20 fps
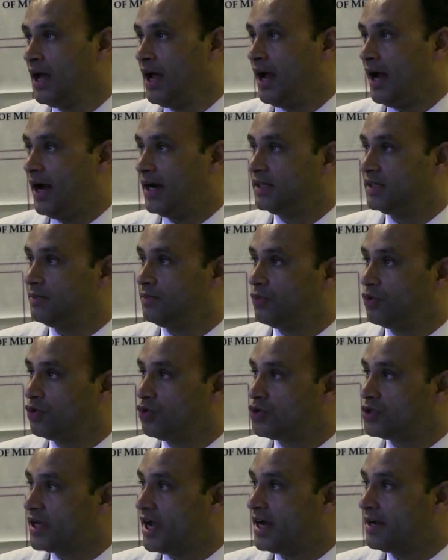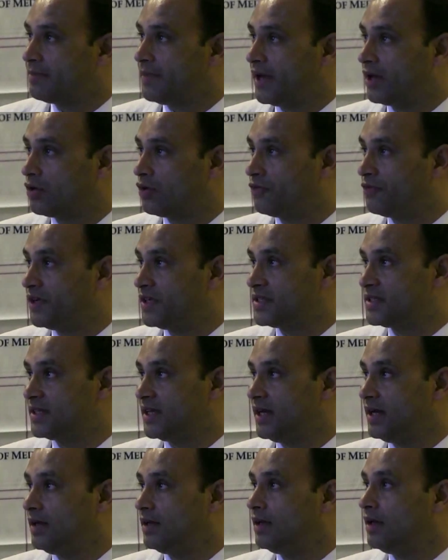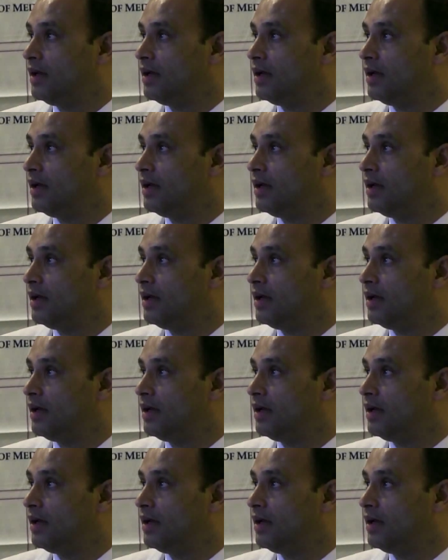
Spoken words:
And the monocyte macrophage cell